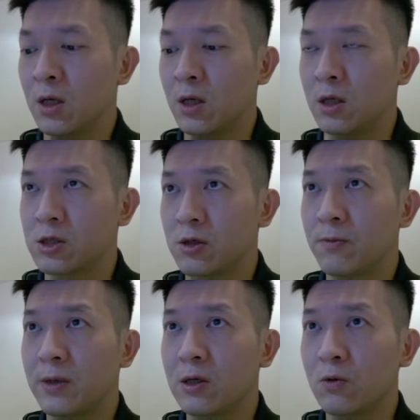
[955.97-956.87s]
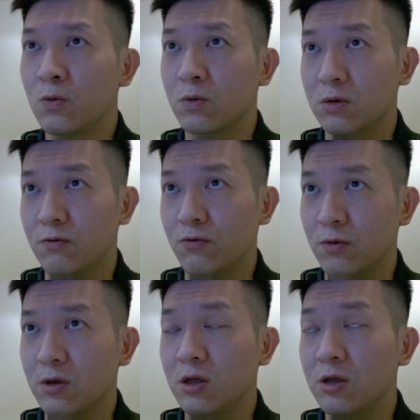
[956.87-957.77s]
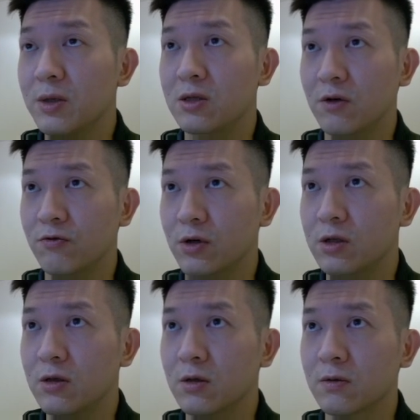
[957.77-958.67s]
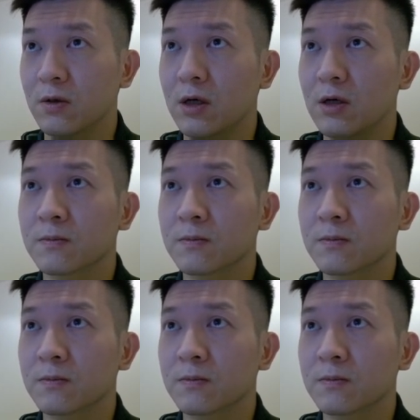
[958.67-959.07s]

It's gonna be a little bit different, right?